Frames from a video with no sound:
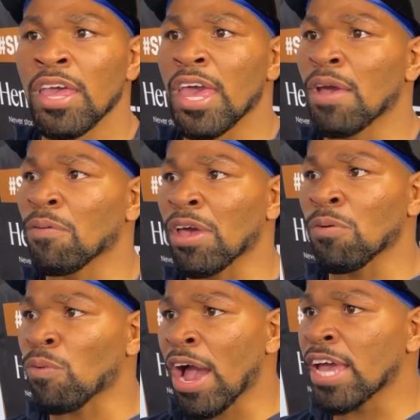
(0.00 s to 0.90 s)

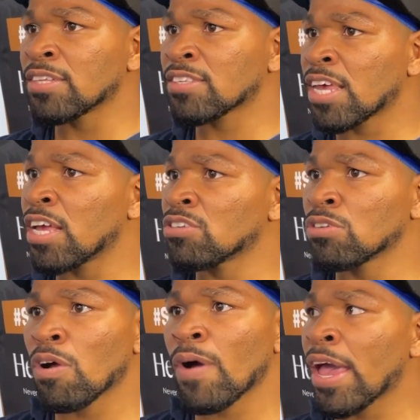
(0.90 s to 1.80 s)
and Ryan says, you
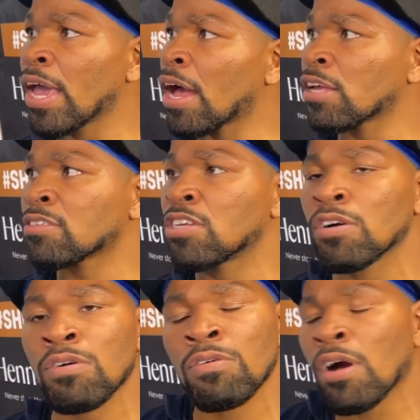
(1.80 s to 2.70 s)
know, hey,
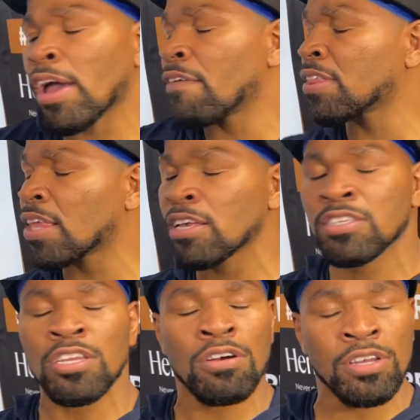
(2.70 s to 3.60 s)
everything
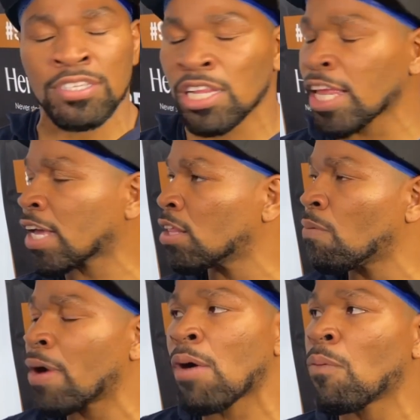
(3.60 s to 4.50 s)
still is clicking the
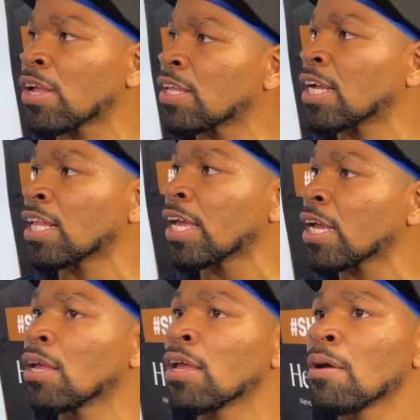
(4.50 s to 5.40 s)
way I wanted to click,
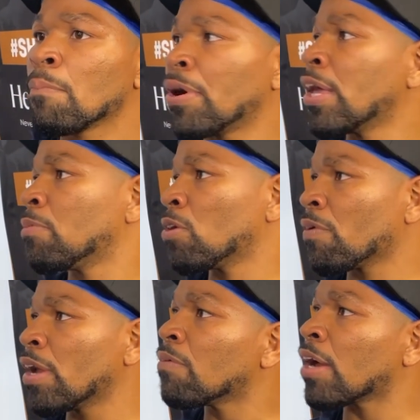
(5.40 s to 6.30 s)
put him in the
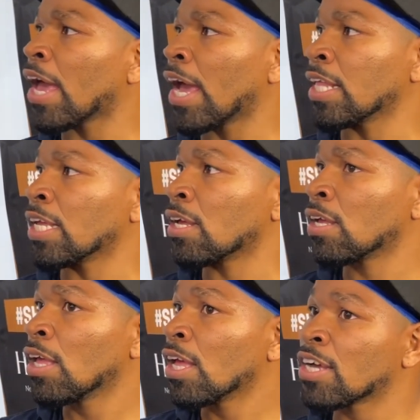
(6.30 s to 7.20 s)
ring with Haney.
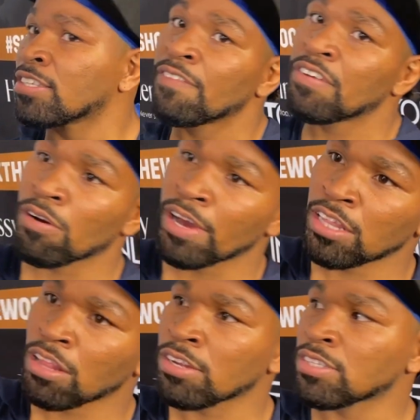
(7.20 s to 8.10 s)
Because even though he
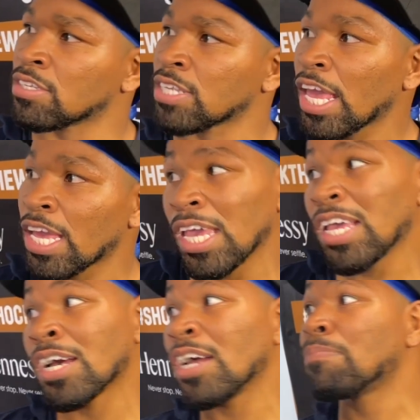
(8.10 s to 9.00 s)
lost to Tank, he
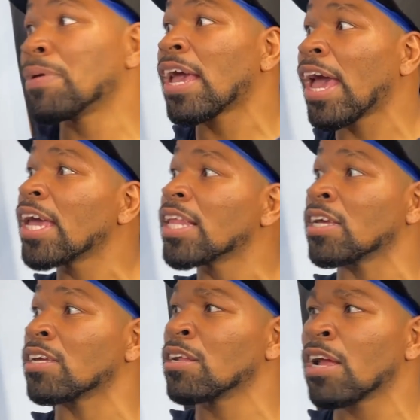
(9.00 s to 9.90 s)
could be Haney.
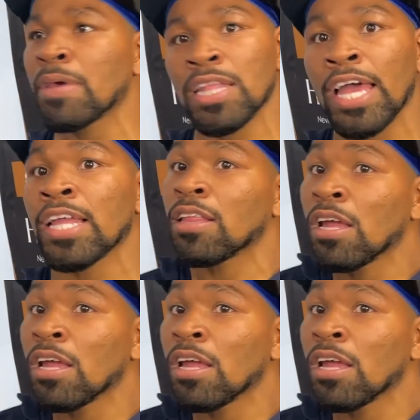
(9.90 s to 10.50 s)
You know what I mean? Like,